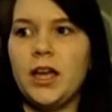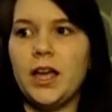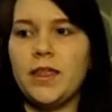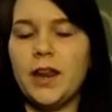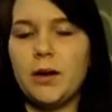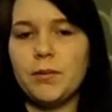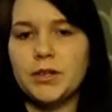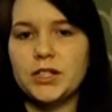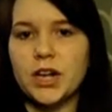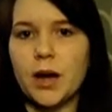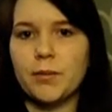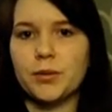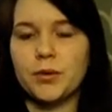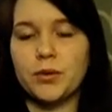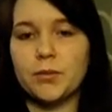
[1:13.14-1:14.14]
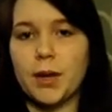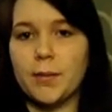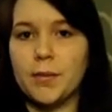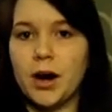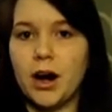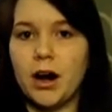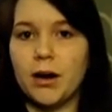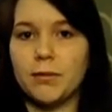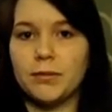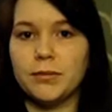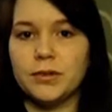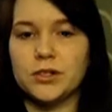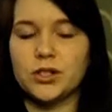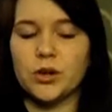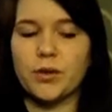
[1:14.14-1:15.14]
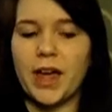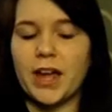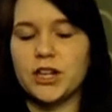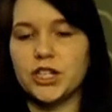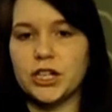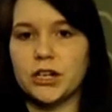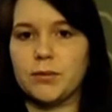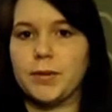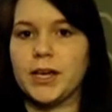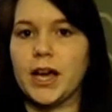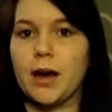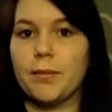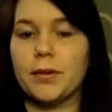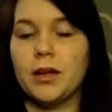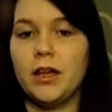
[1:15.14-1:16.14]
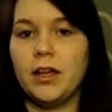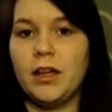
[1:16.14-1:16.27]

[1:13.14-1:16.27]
and then I went shopping with my mom, so that cheered me up.